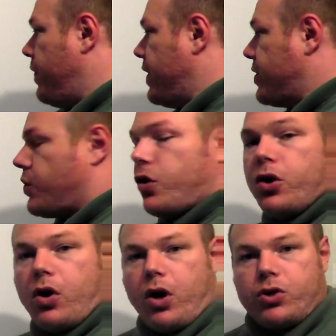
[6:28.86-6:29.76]
This
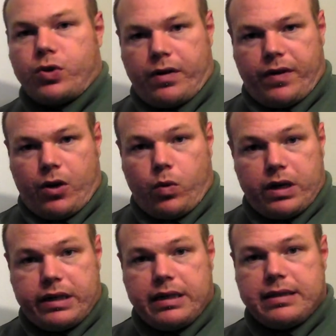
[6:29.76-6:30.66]
third hard drive here, what
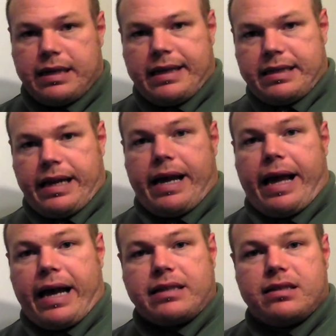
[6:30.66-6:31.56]
it does is it
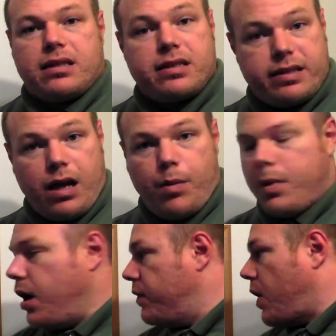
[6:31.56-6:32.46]
acts as a
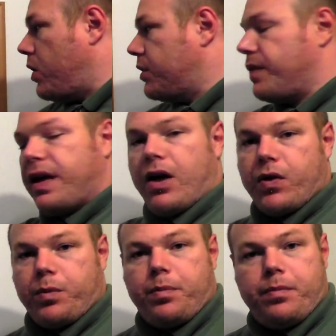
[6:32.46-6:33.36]
sum of all of the
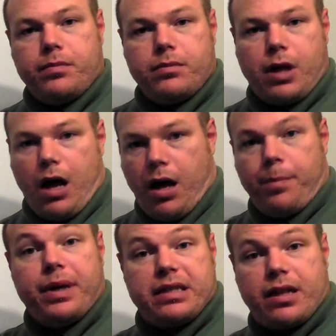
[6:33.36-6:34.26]
other uh,
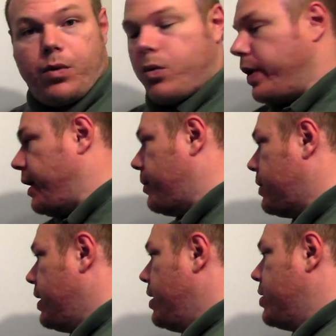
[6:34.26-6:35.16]
bits that were written.
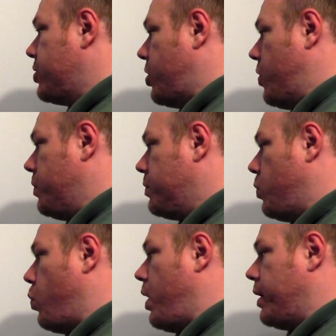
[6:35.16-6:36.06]
So
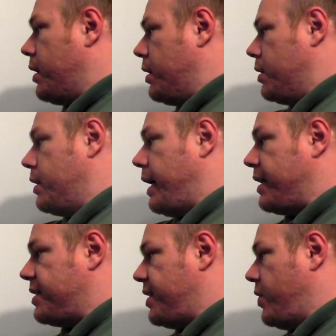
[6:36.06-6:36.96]
one
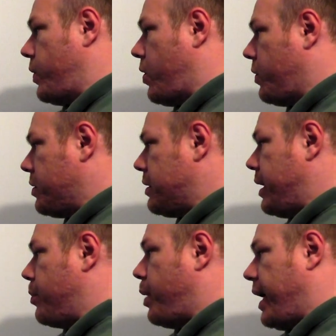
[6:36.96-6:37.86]
and zero
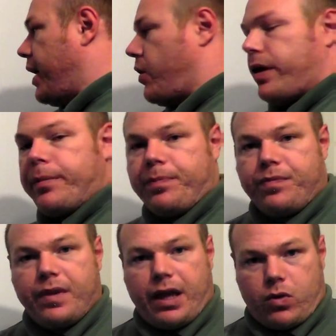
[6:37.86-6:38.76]
in binary
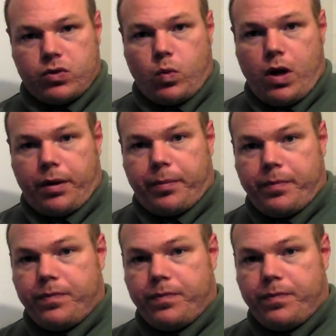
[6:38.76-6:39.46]
equals one.